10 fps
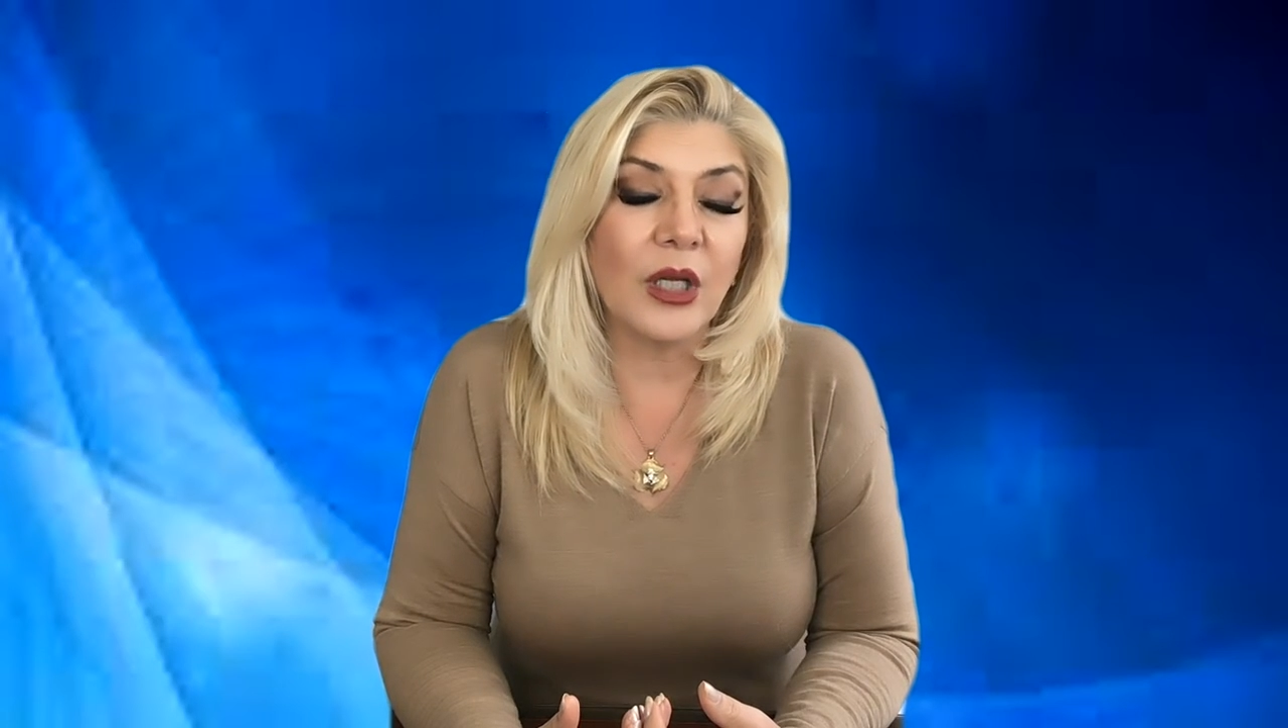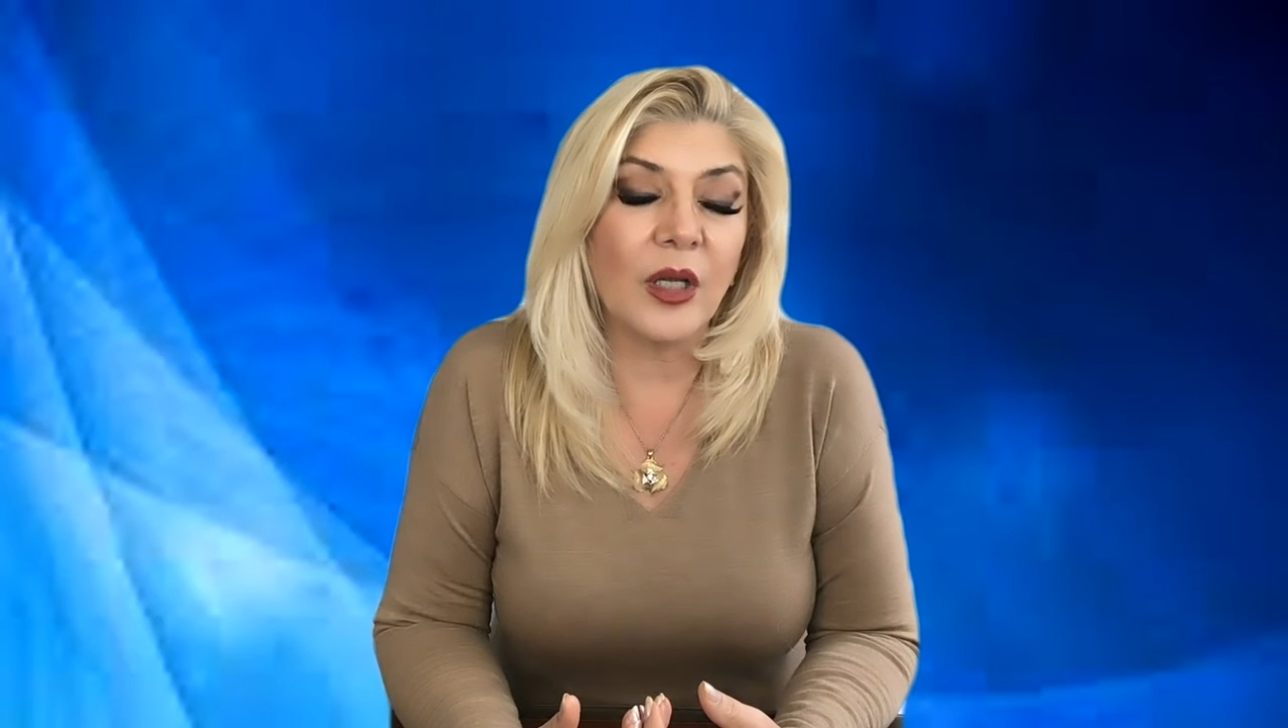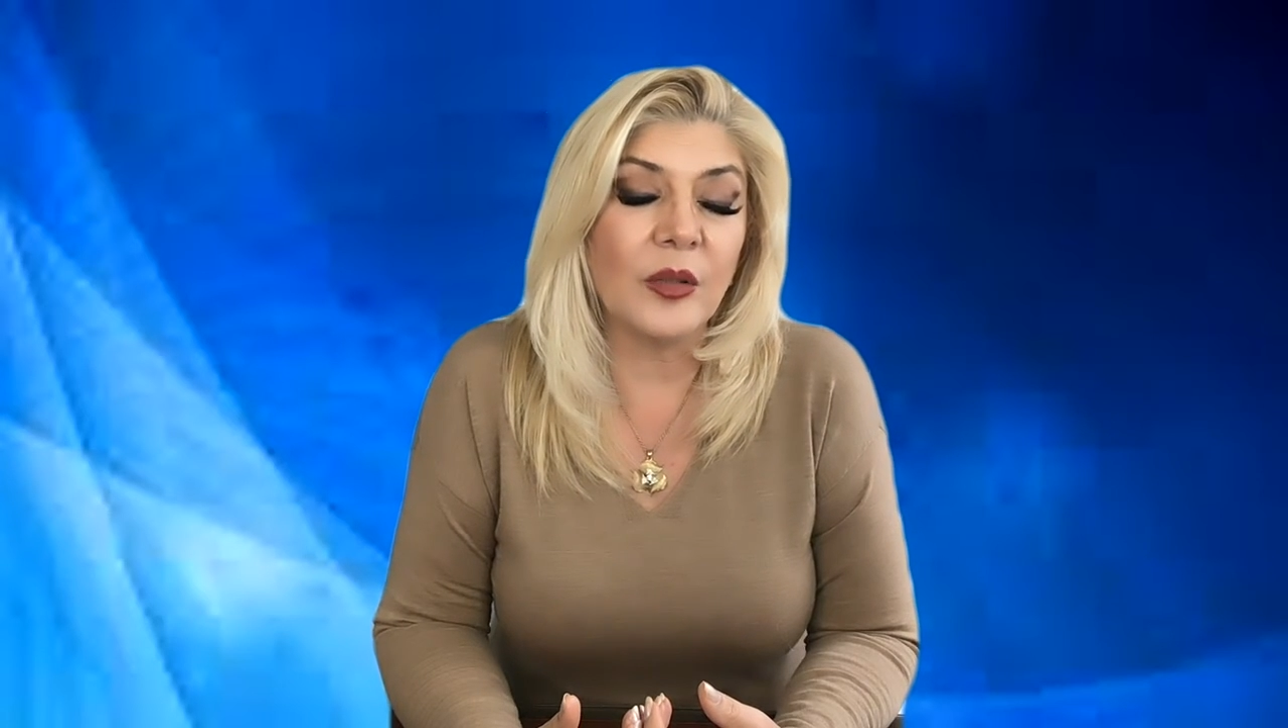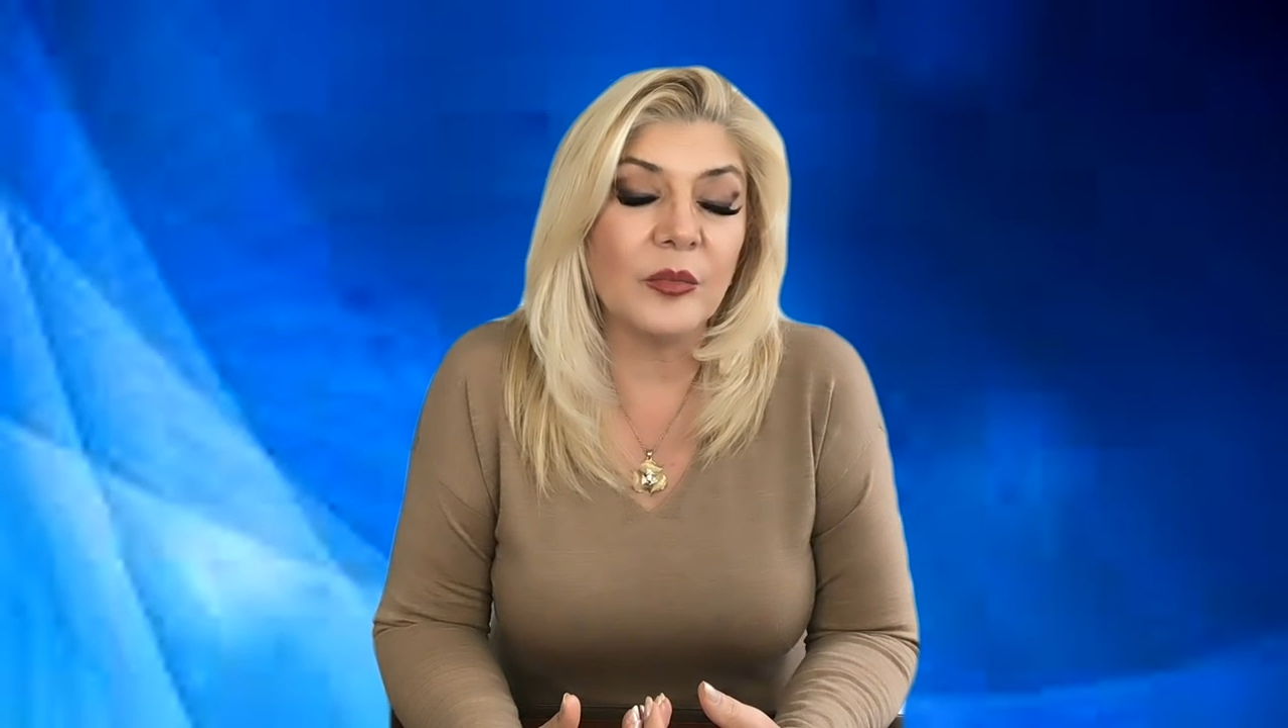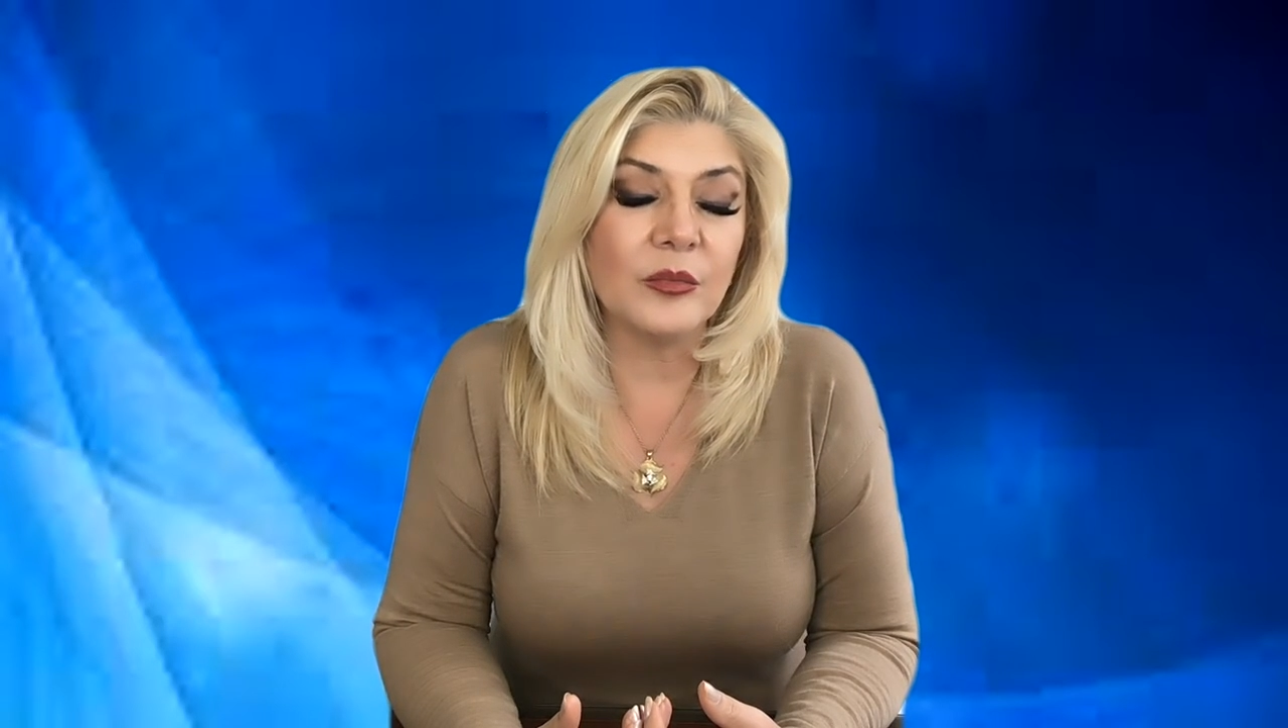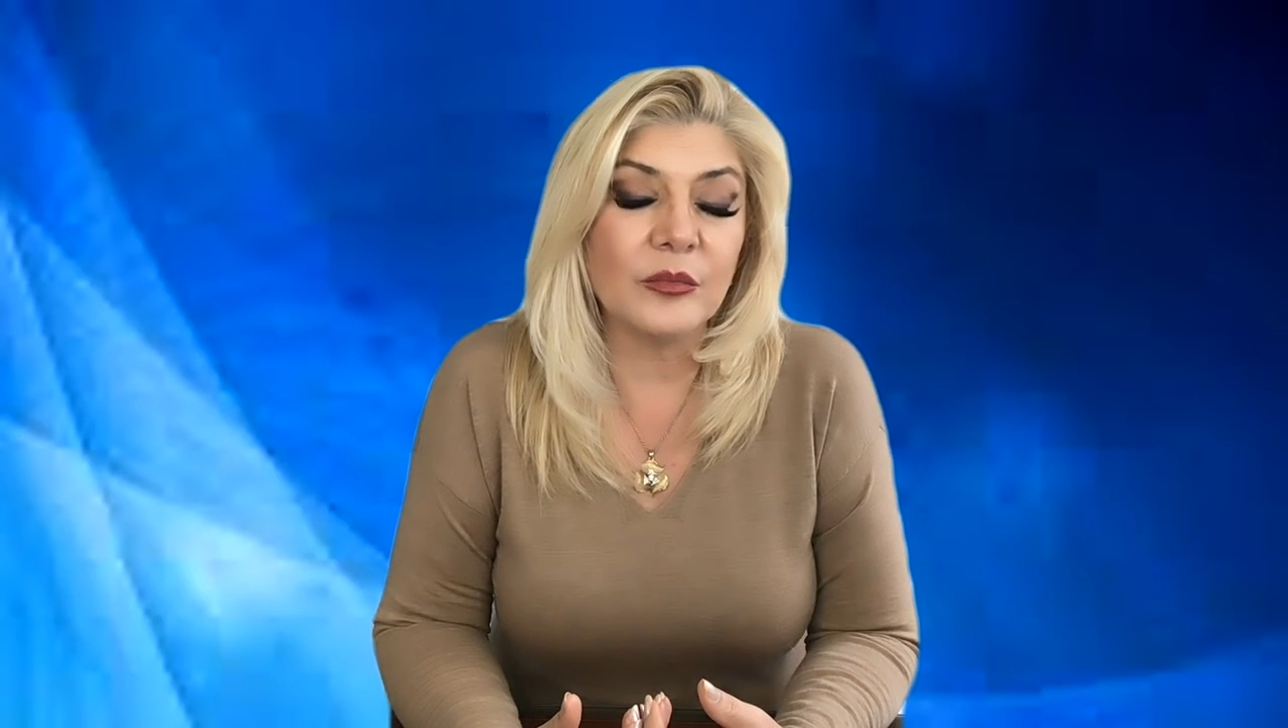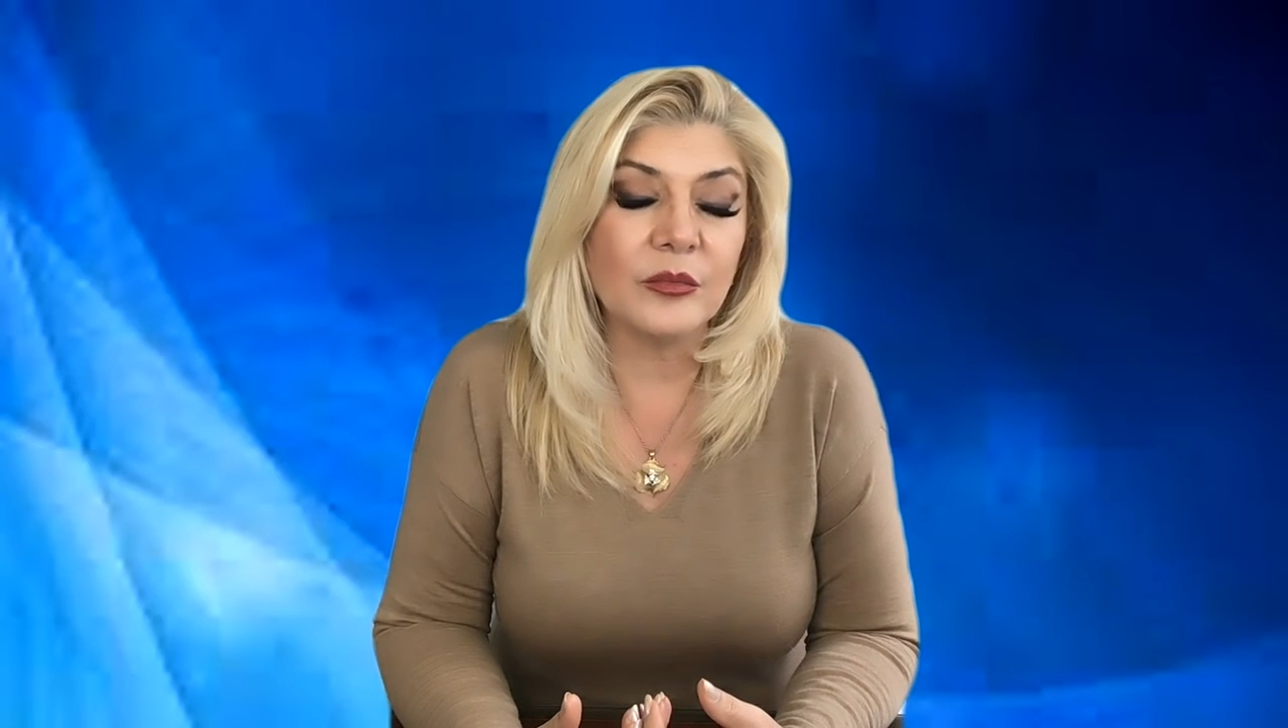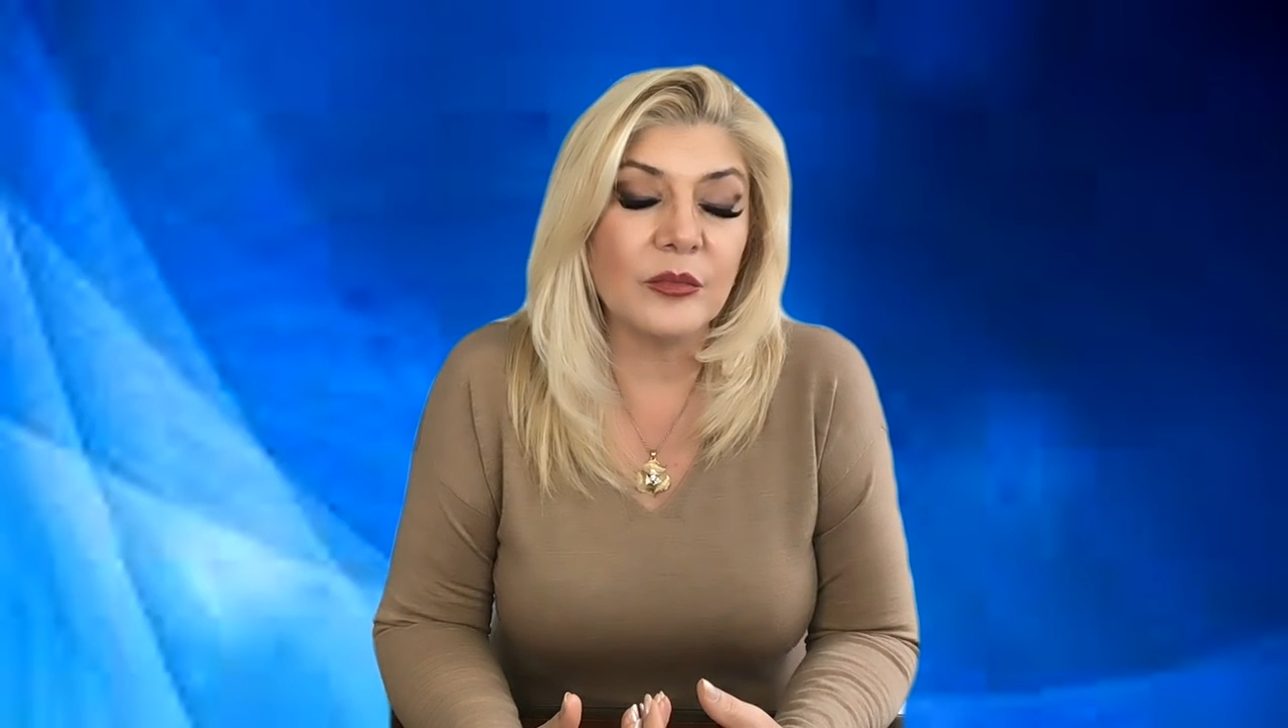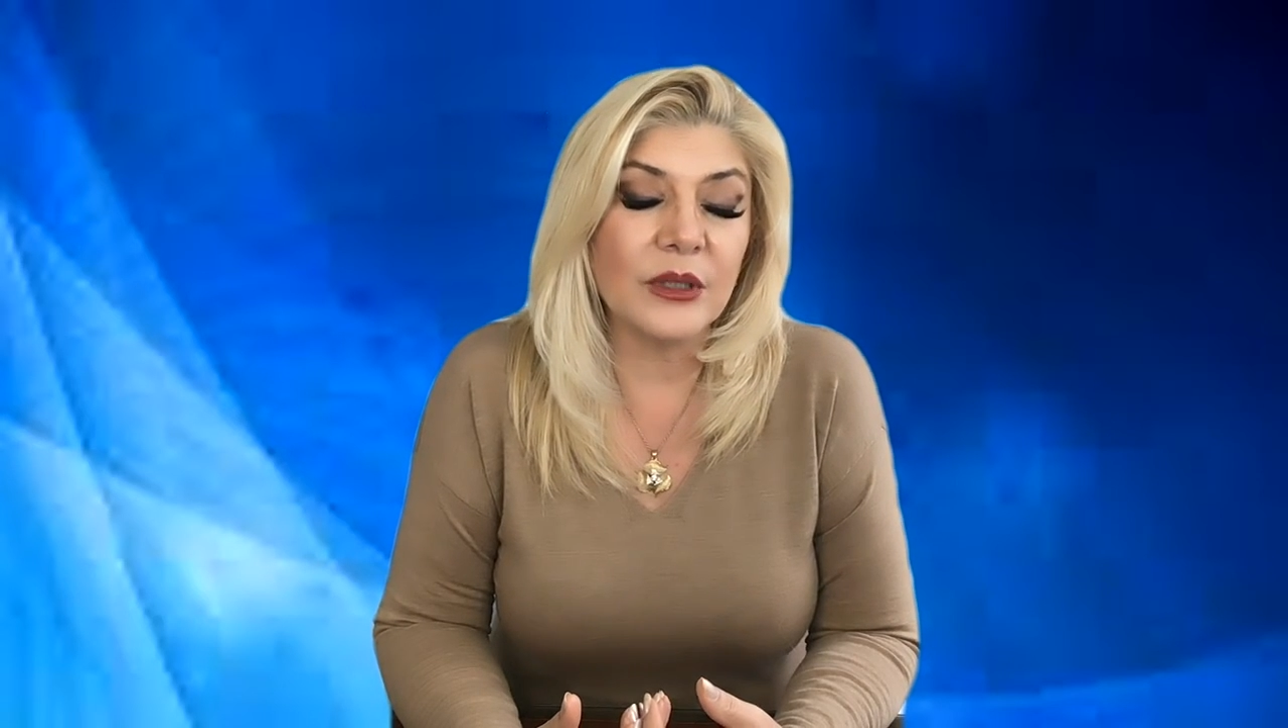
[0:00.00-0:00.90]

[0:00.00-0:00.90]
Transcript: um,